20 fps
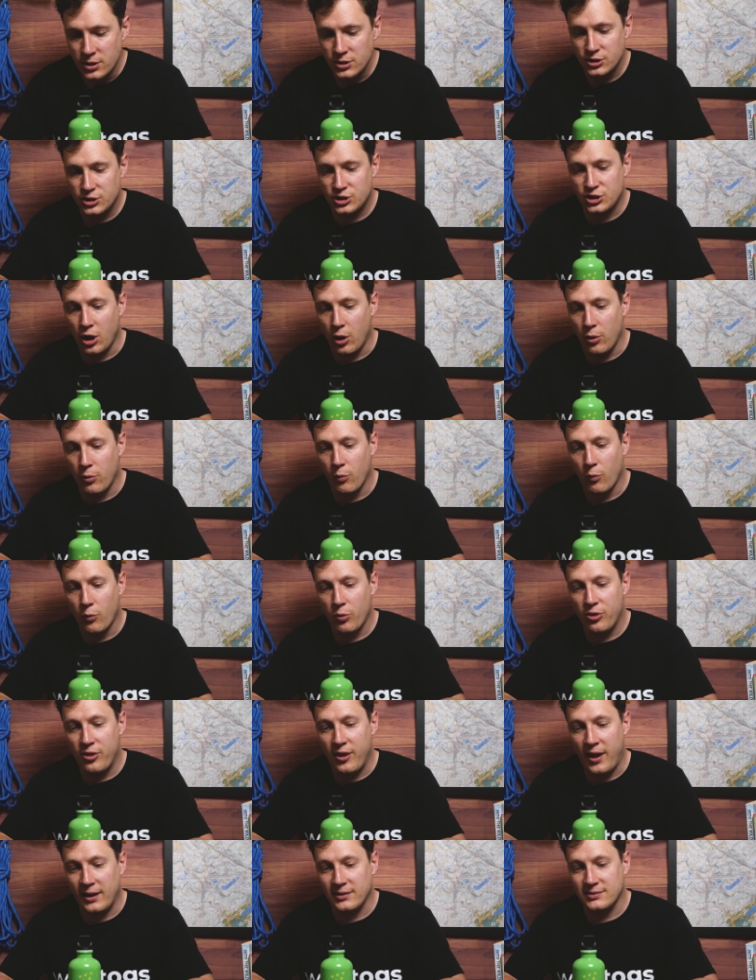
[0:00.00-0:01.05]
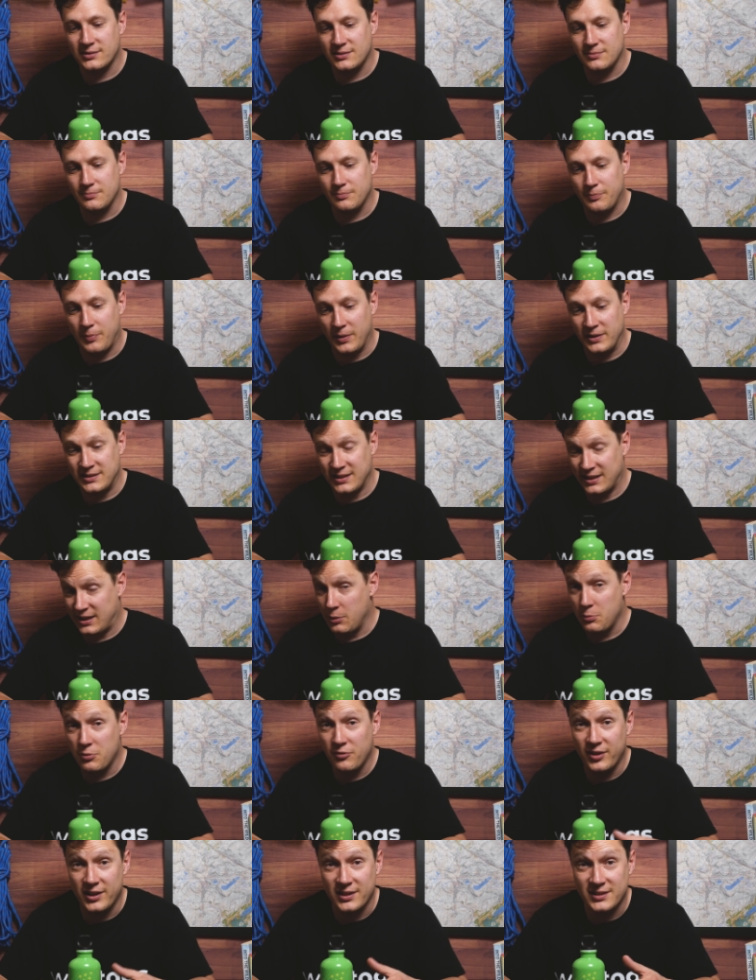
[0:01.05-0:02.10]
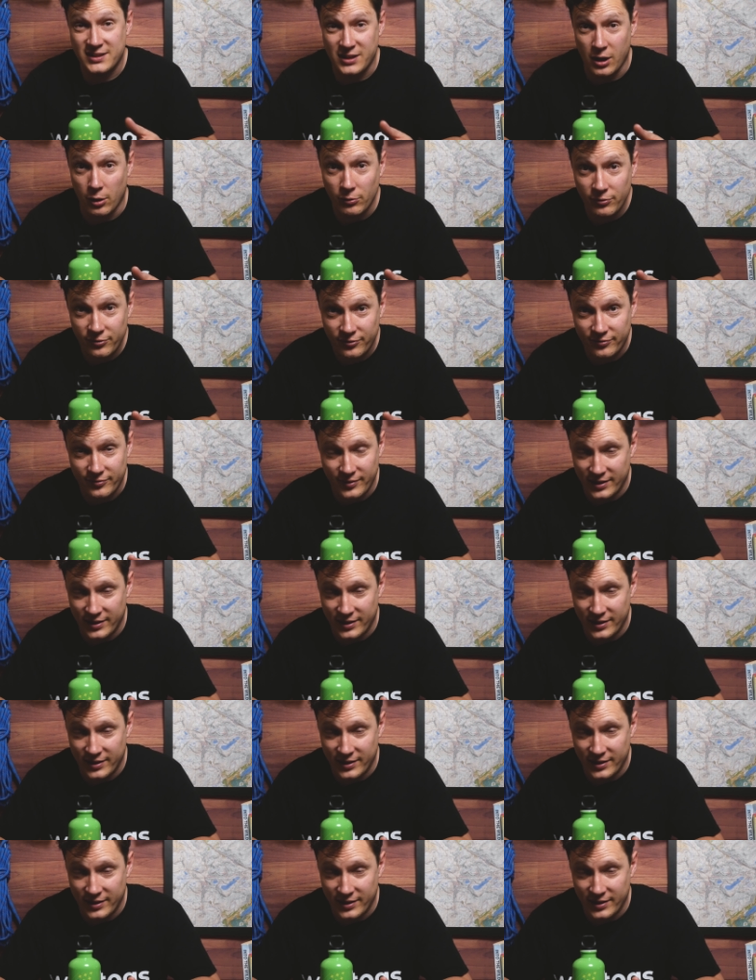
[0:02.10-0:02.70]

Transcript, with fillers: So that basically within itself